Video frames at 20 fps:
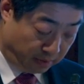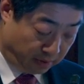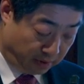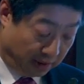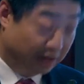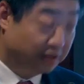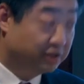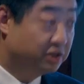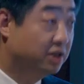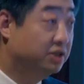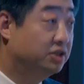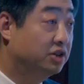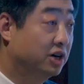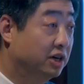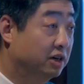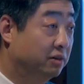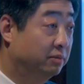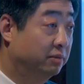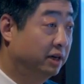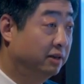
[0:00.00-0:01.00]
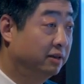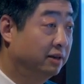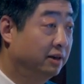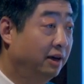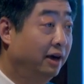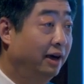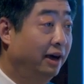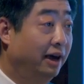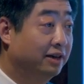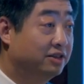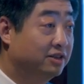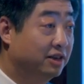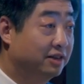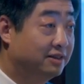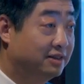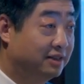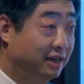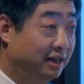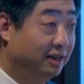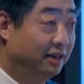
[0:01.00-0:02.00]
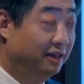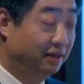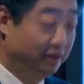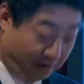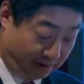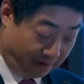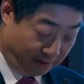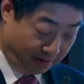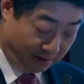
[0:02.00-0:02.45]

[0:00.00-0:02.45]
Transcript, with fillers: Ladies and gentlemen, as a city,